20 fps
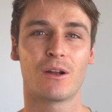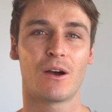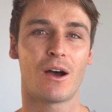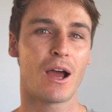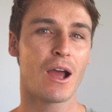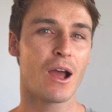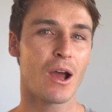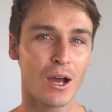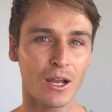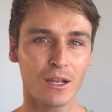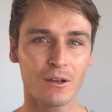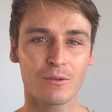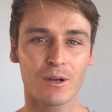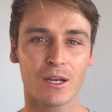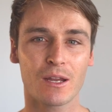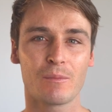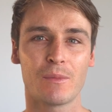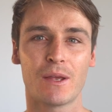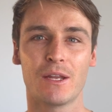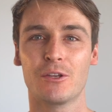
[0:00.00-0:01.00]
I highly
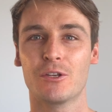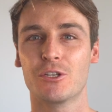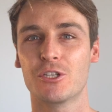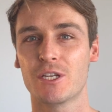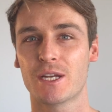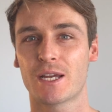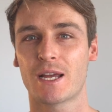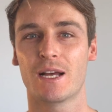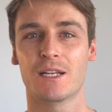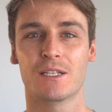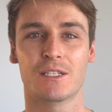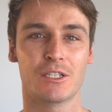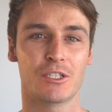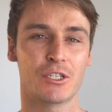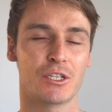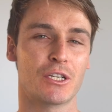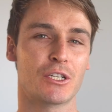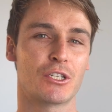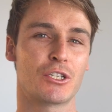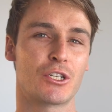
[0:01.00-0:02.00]
recommend you check out
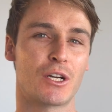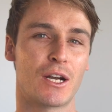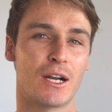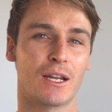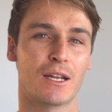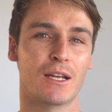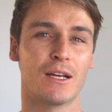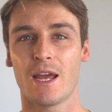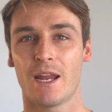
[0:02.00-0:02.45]
Digi Australia